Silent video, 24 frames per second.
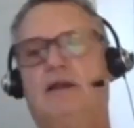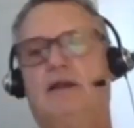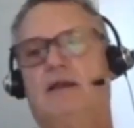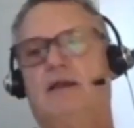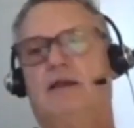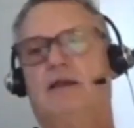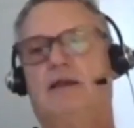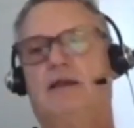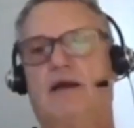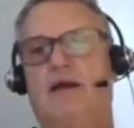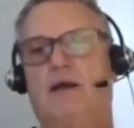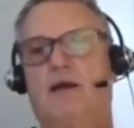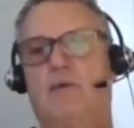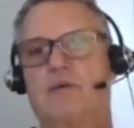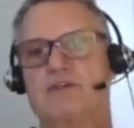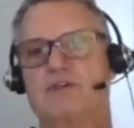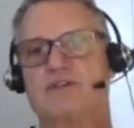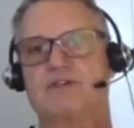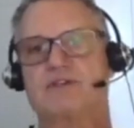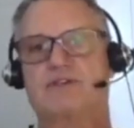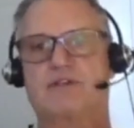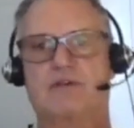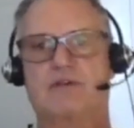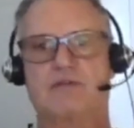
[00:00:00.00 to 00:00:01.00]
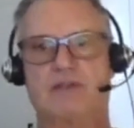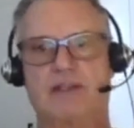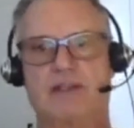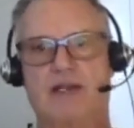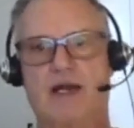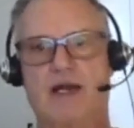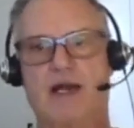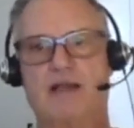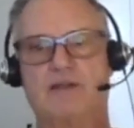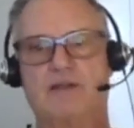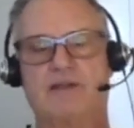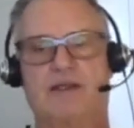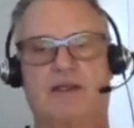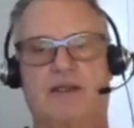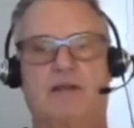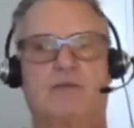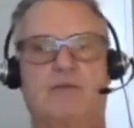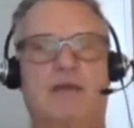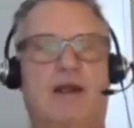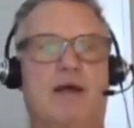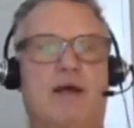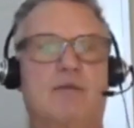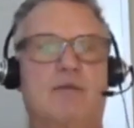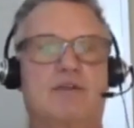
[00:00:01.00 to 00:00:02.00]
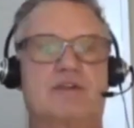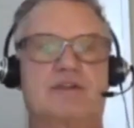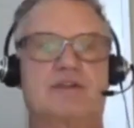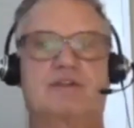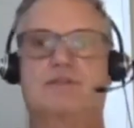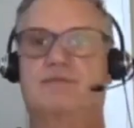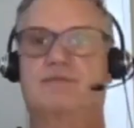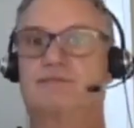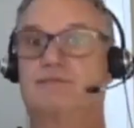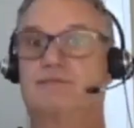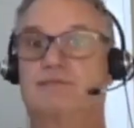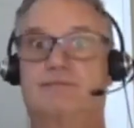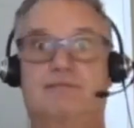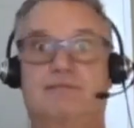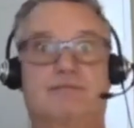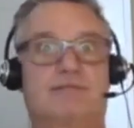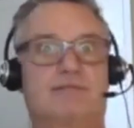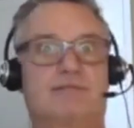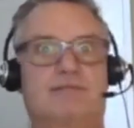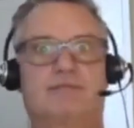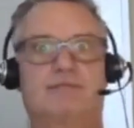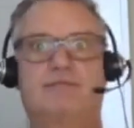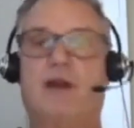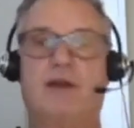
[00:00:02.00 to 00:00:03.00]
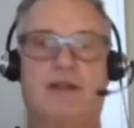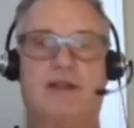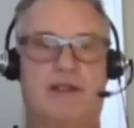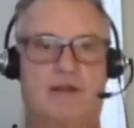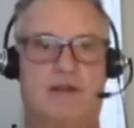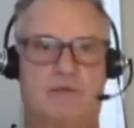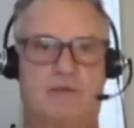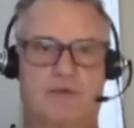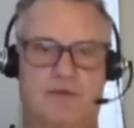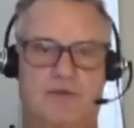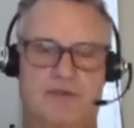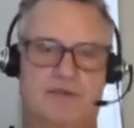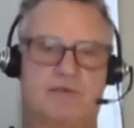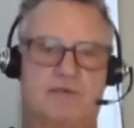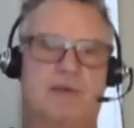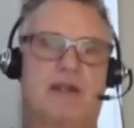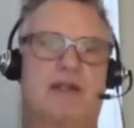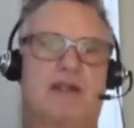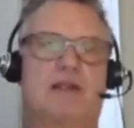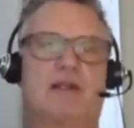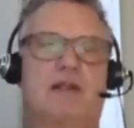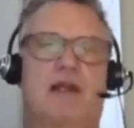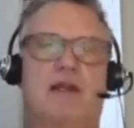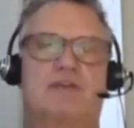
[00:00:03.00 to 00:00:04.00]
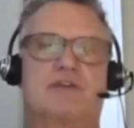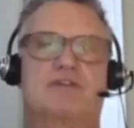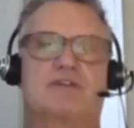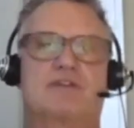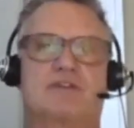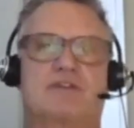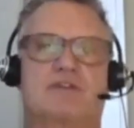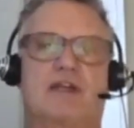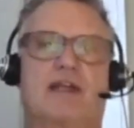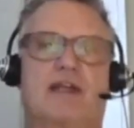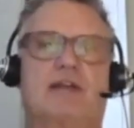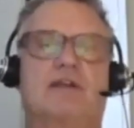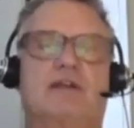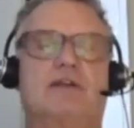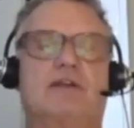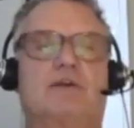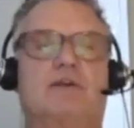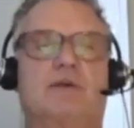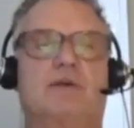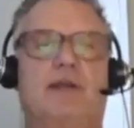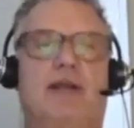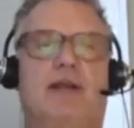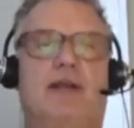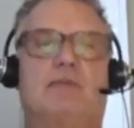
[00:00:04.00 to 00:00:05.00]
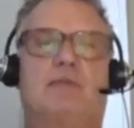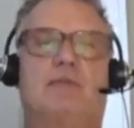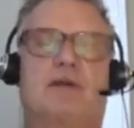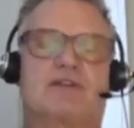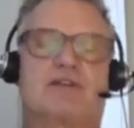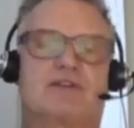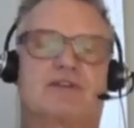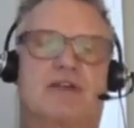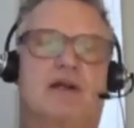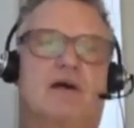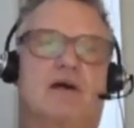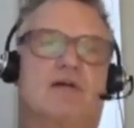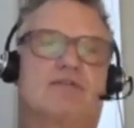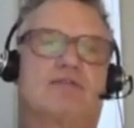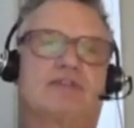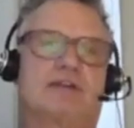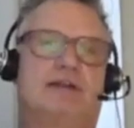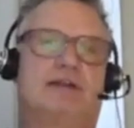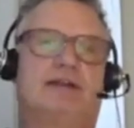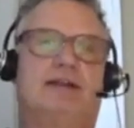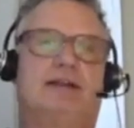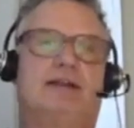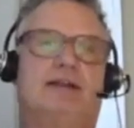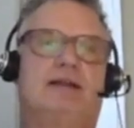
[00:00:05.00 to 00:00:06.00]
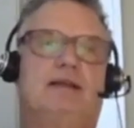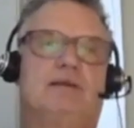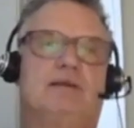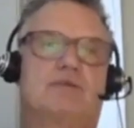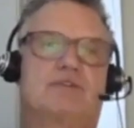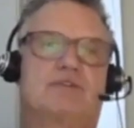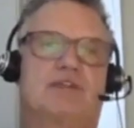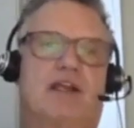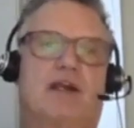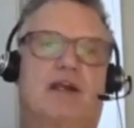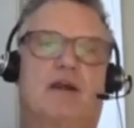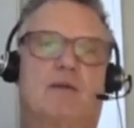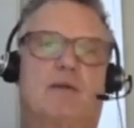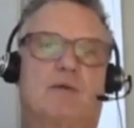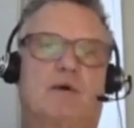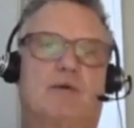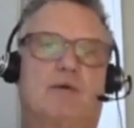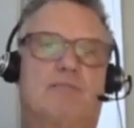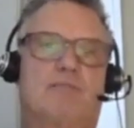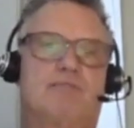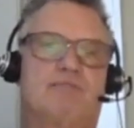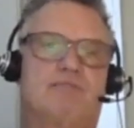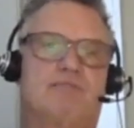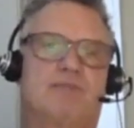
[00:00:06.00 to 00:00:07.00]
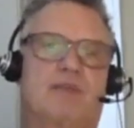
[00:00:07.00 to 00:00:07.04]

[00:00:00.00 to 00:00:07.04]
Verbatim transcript: I wasn't serving God then. I was partying with as many lusts as I could create myself. It's terrible.